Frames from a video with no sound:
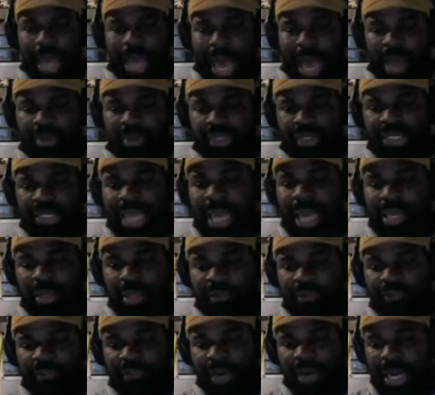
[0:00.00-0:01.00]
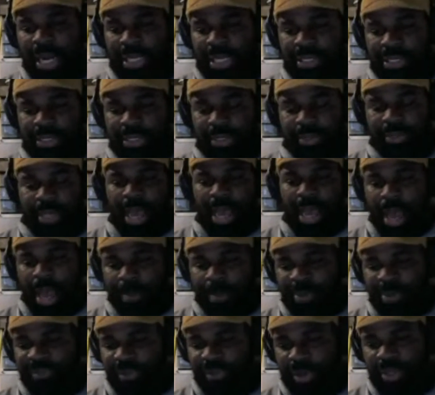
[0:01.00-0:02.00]
outside of the fries,
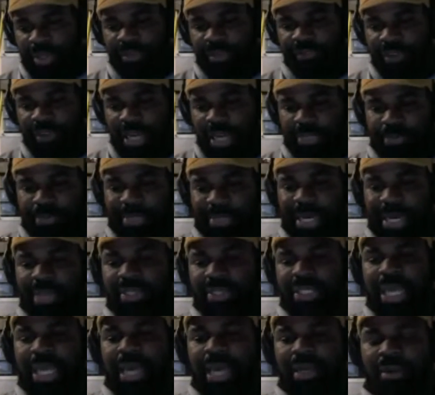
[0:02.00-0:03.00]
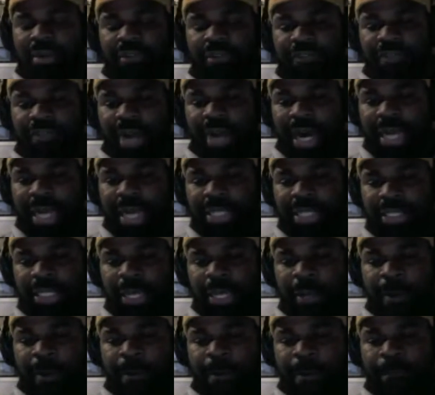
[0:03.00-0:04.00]
I prefer the fries, but outside of the
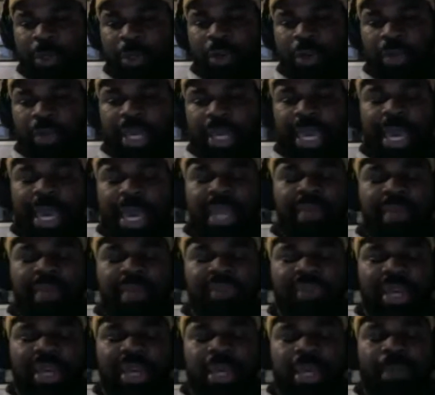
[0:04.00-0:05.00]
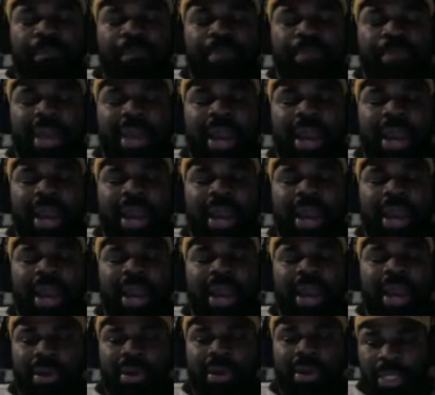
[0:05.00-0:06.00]
fries, you can't even compare the
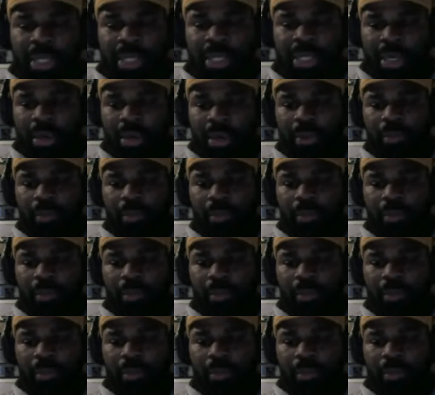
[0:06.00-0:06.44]
burgers.